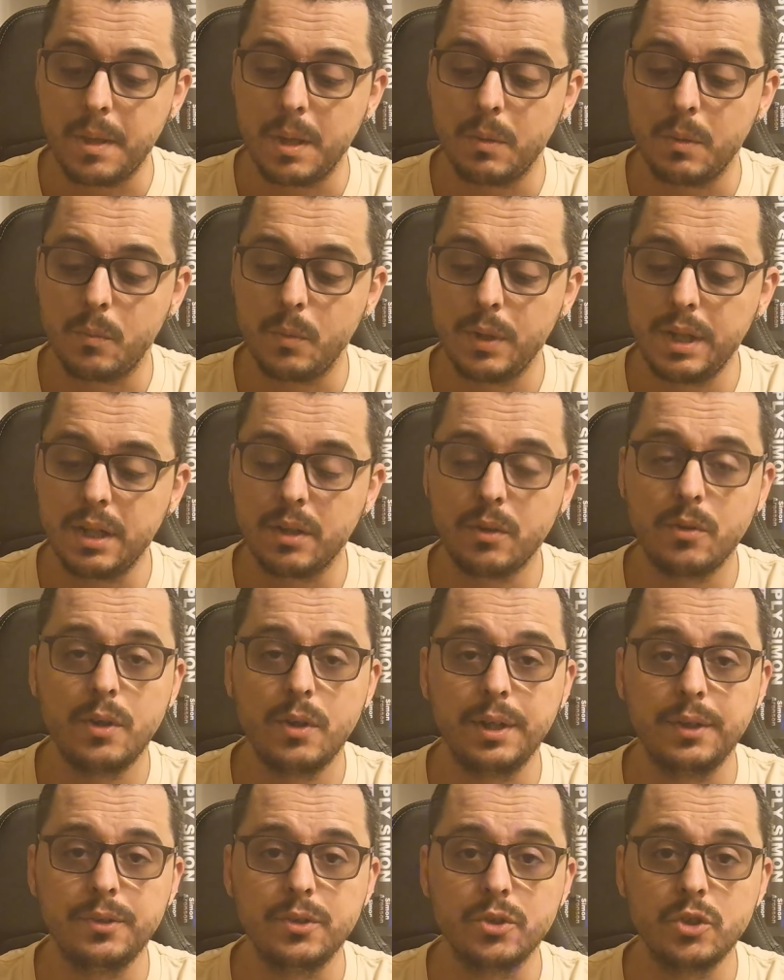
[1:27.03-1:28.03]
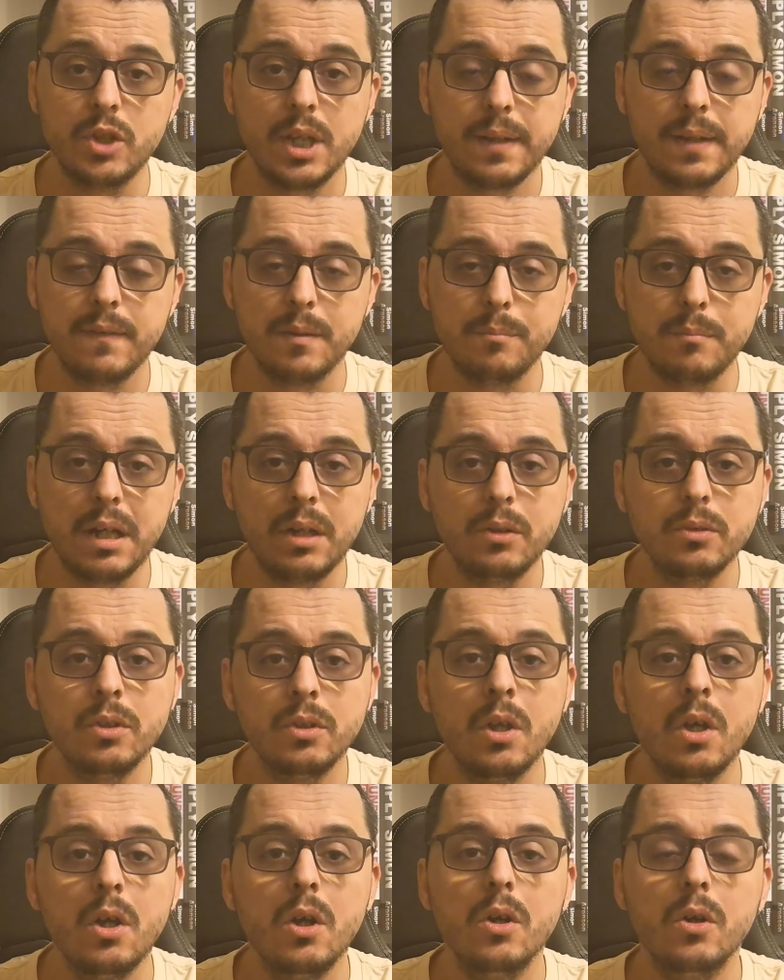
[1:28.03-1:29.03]
we are going to check them out
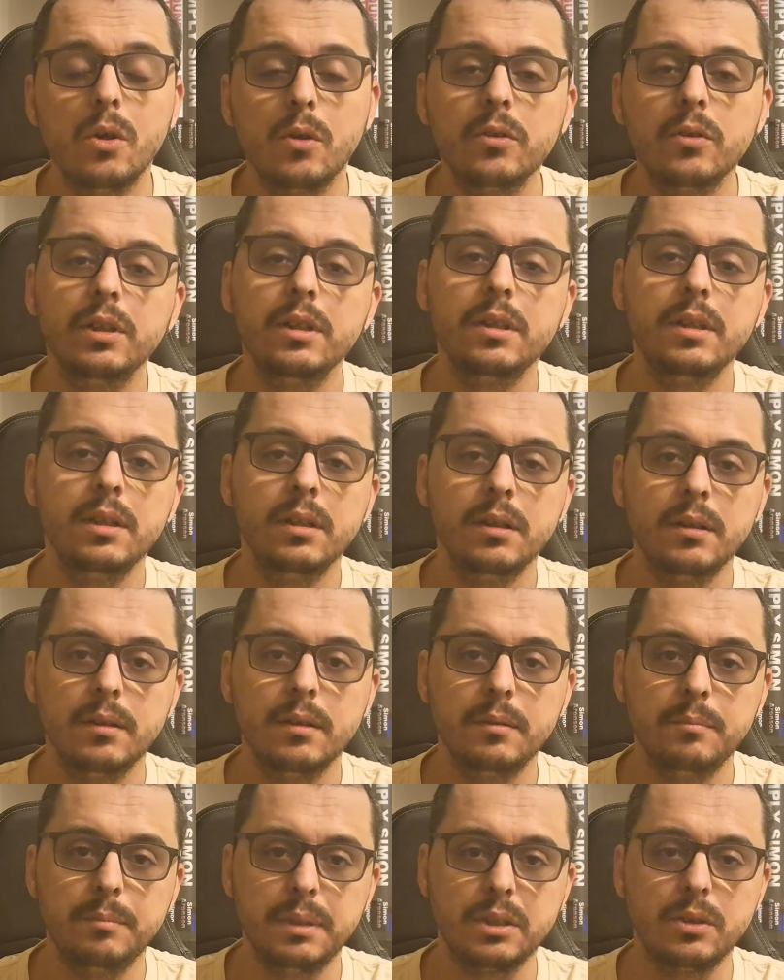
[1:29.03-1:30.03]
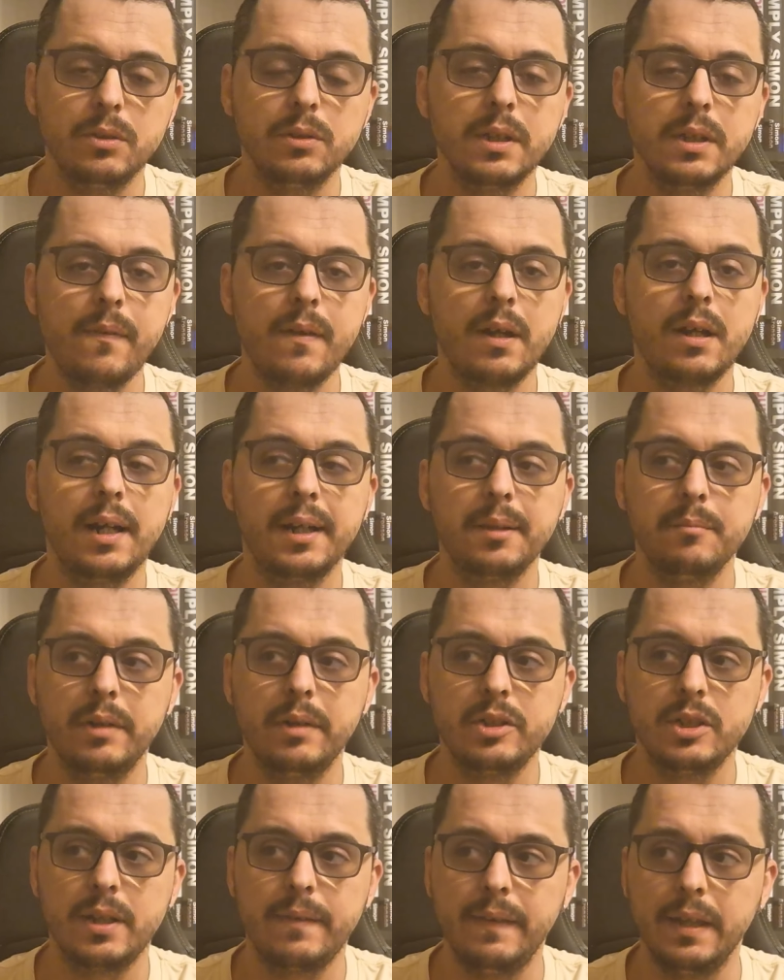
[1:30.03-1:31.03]
only the card
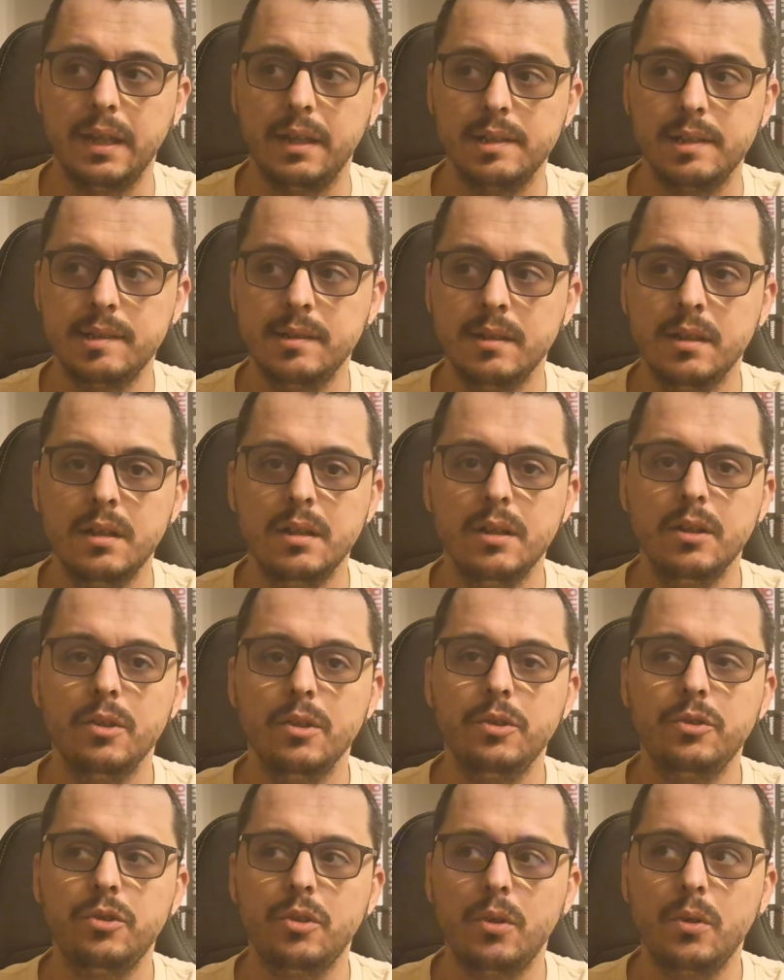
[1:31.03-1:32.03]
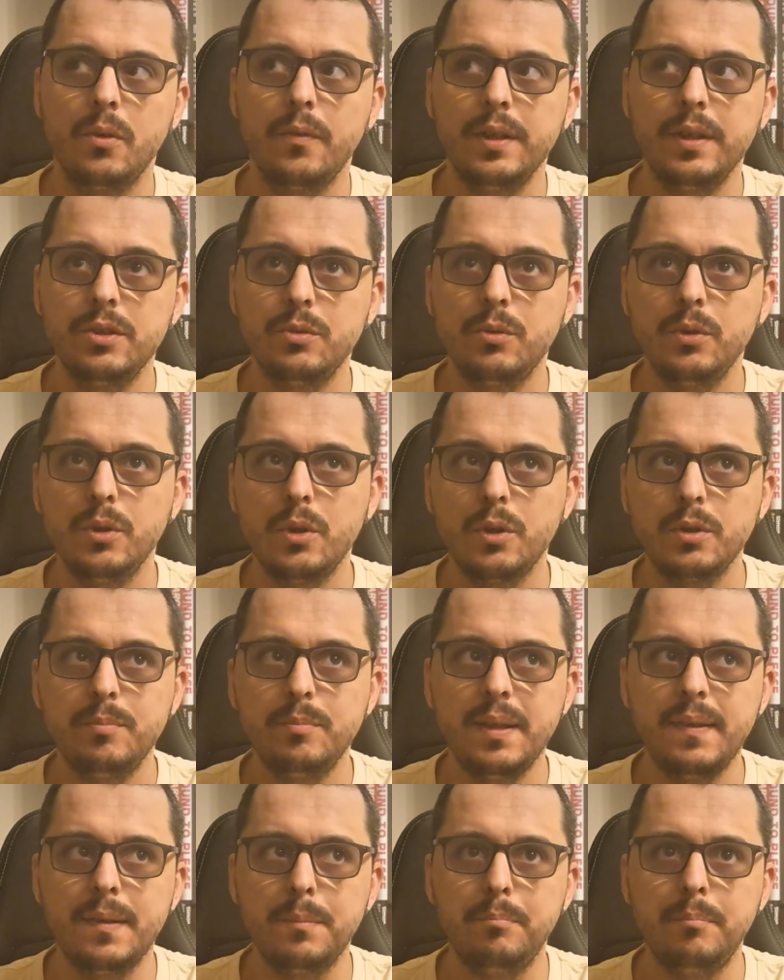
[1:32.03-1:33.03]
magic things. So this will not
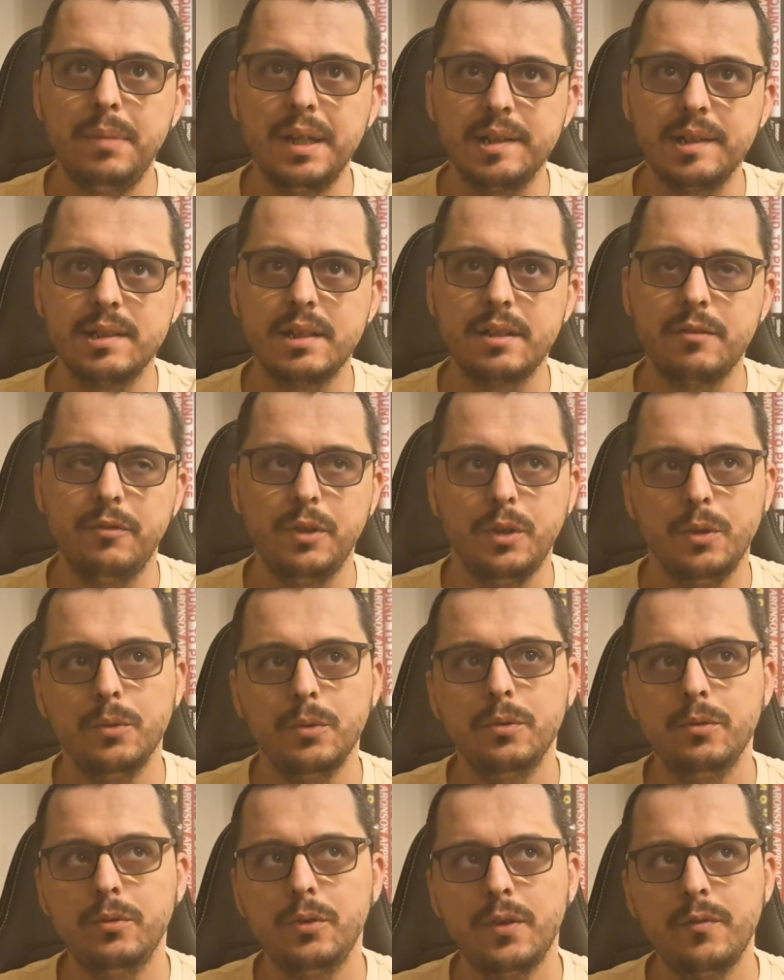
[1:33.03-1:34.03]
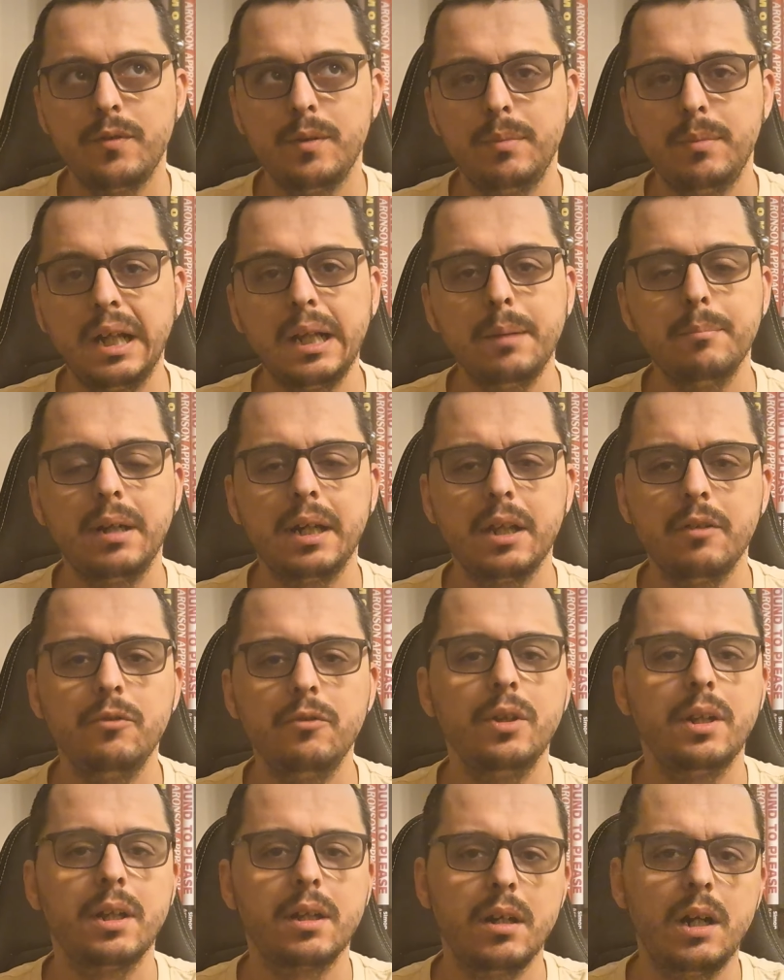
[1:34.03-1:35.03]
be the best review for everybody, but if
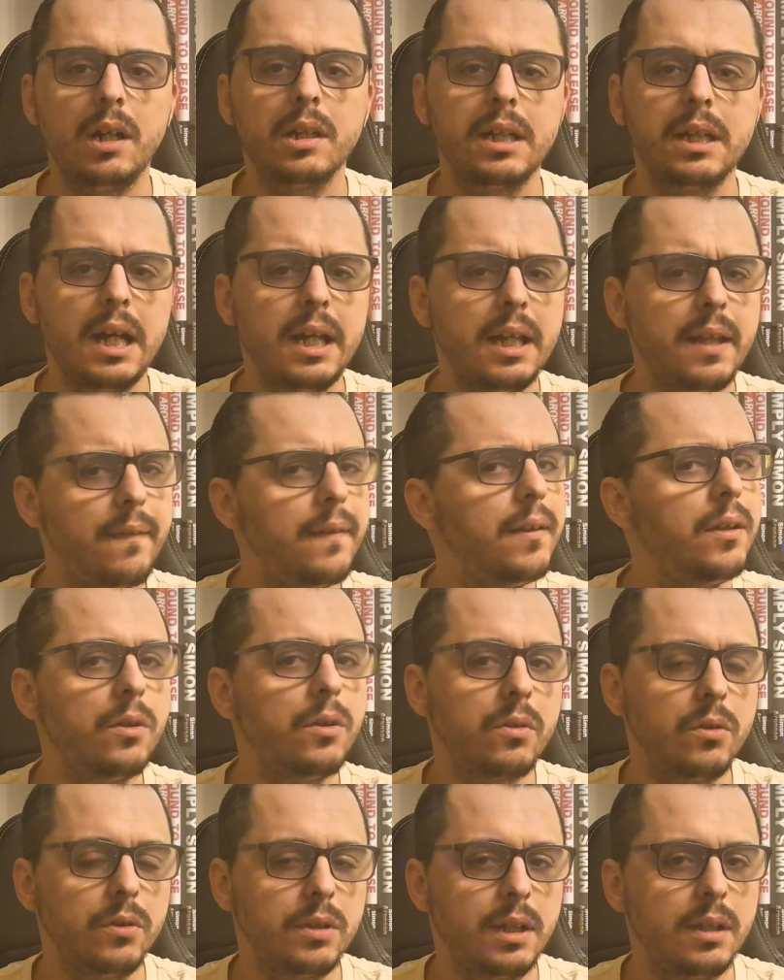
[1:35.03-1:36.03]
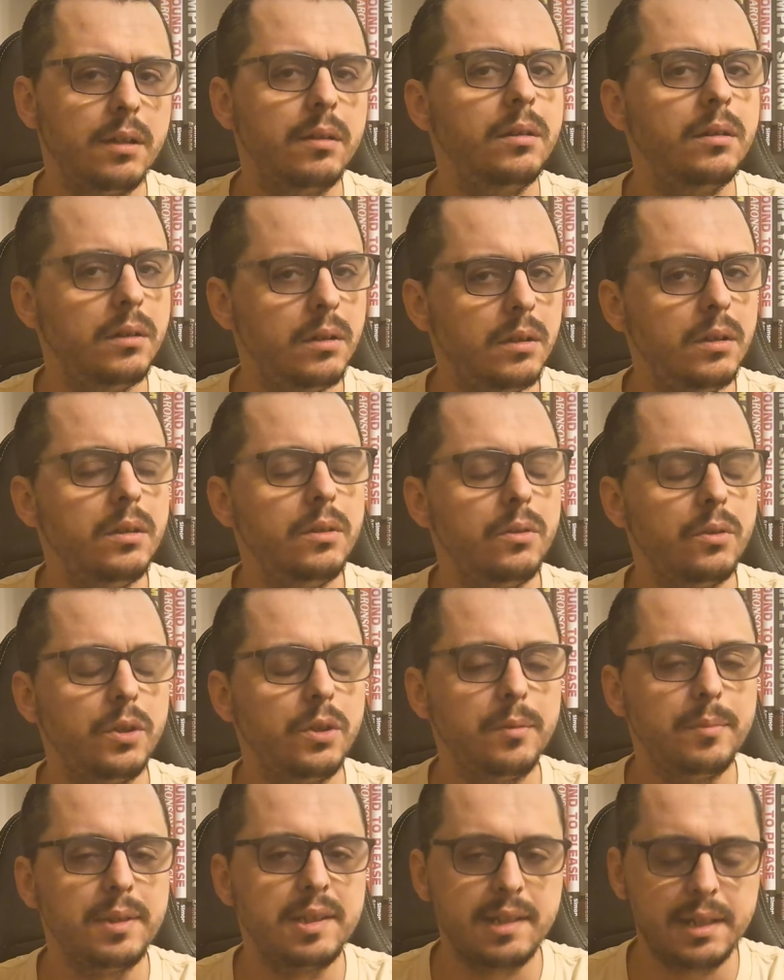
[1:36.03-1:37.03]
you're a card guy, I think you're gonna
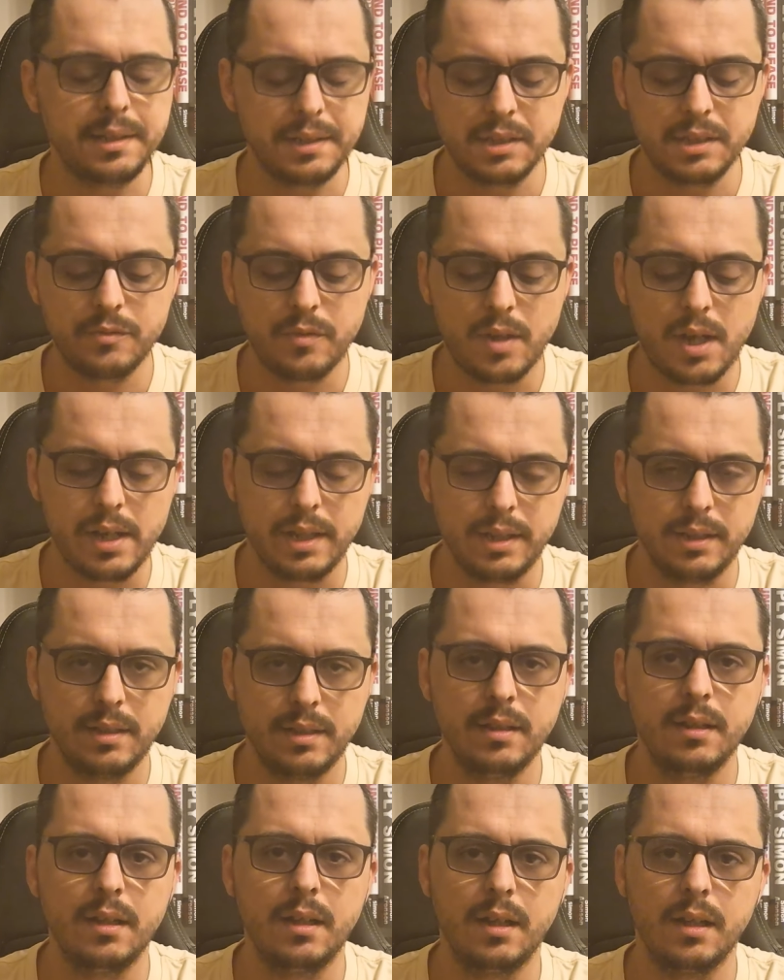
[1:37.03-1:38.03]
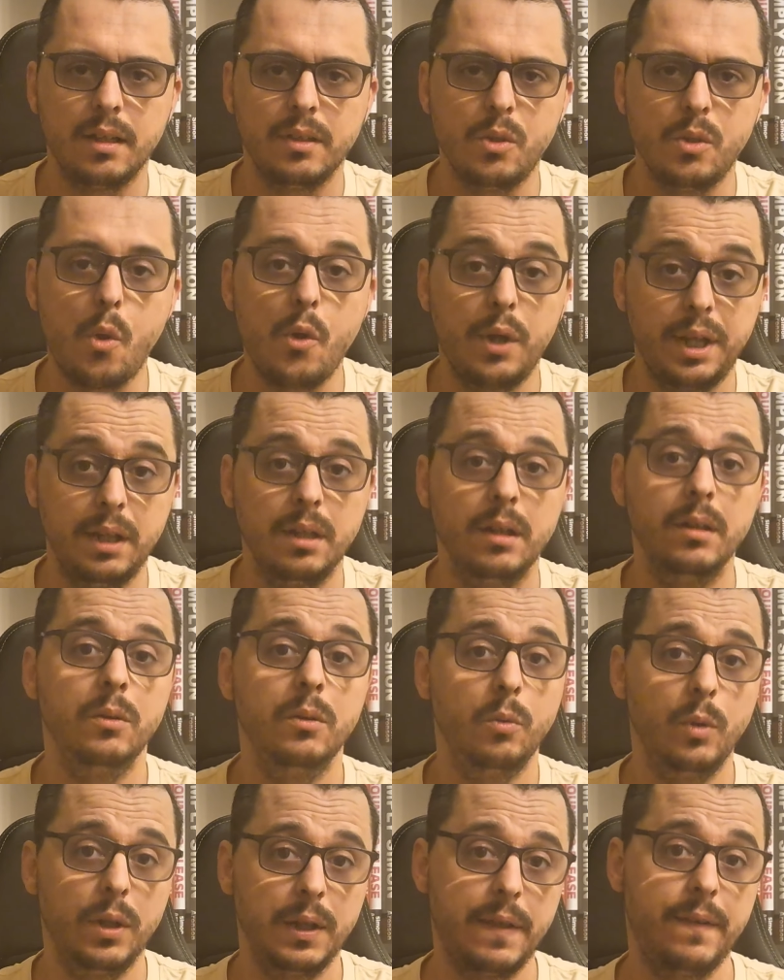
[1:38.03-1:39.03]
be satisfied knowing
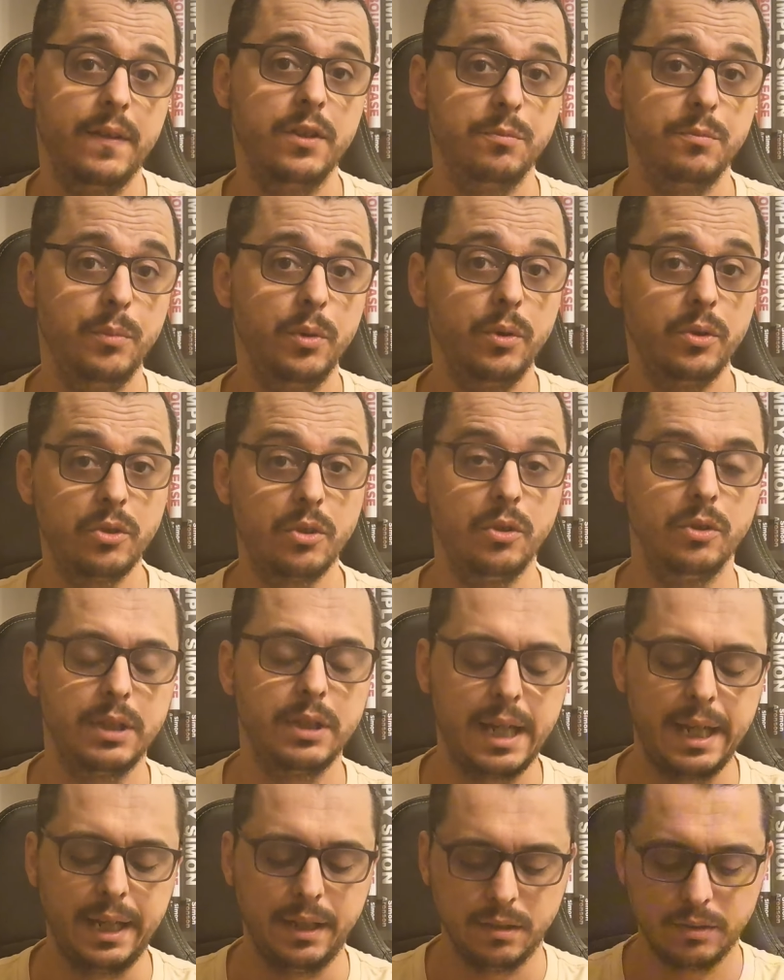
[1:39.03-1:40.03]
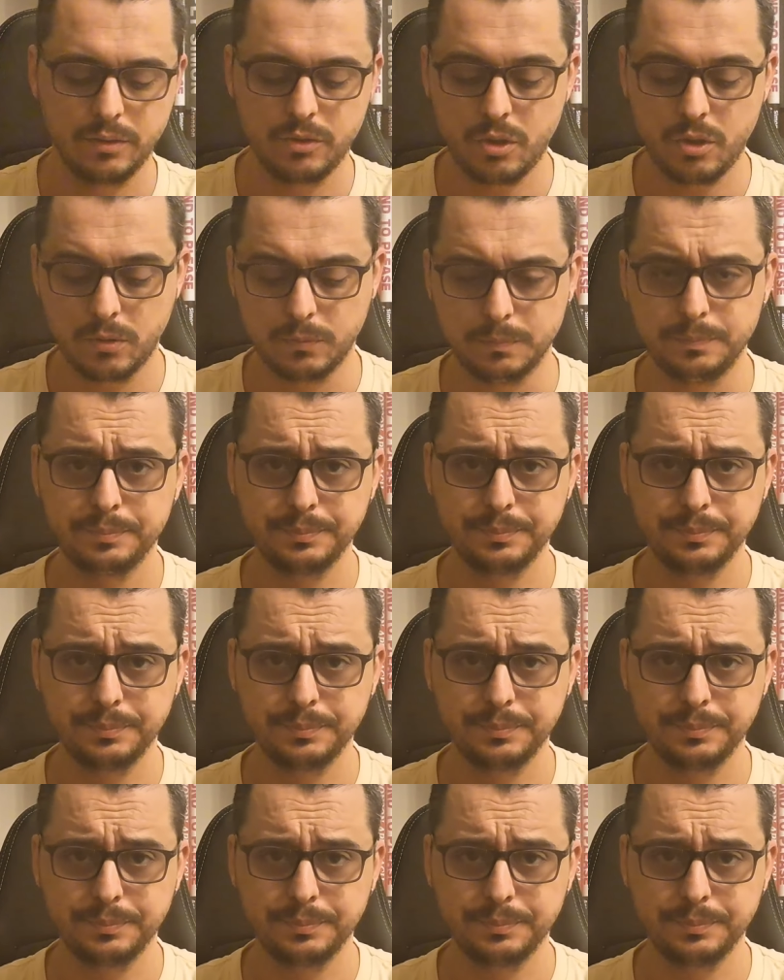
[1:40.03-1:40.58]
what these books contain. So